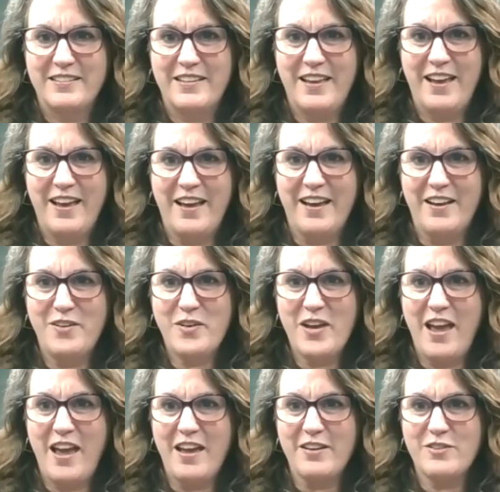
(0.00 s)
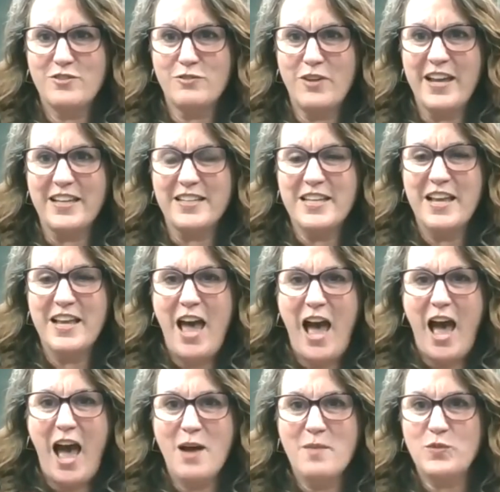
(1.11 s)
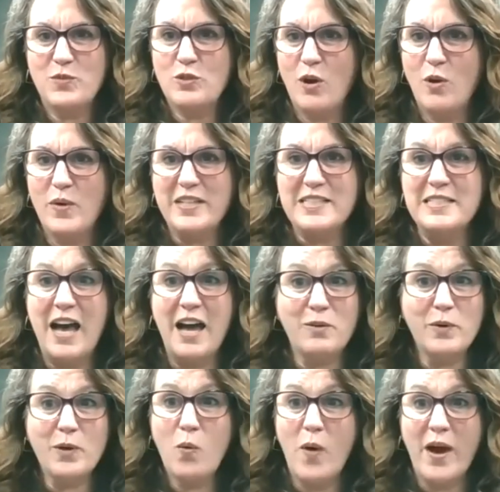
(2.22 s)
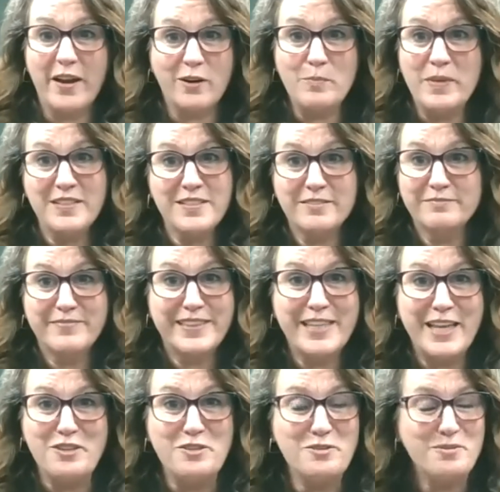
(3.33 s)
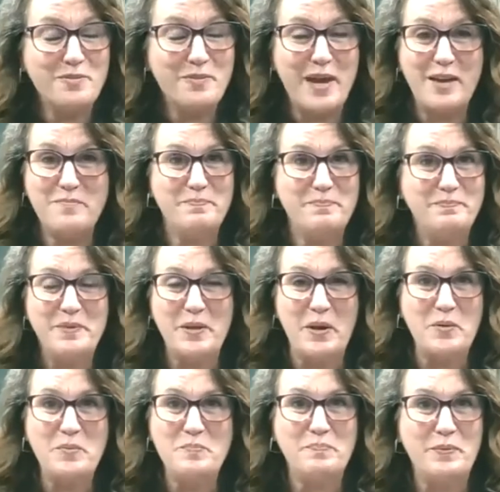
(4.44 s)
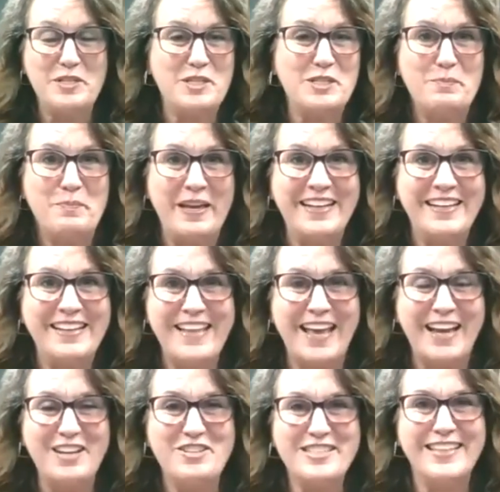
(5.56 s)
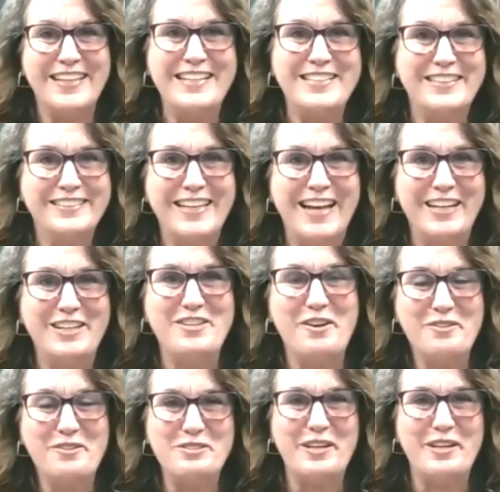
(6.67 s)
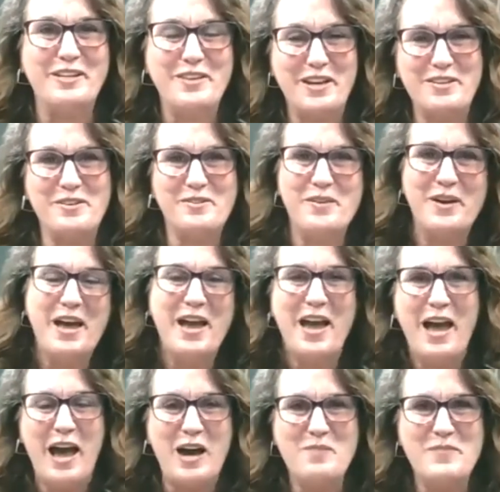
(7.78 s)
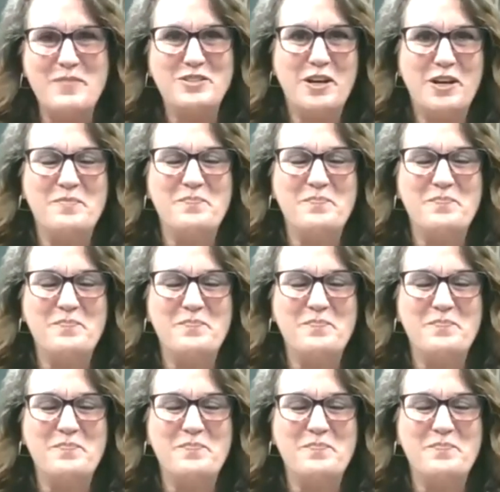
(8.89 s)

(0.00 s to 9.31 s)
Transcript: Yeah, okay, great. So it's not a requirement that you had, participated in that. I just like to kind of know, so I know how much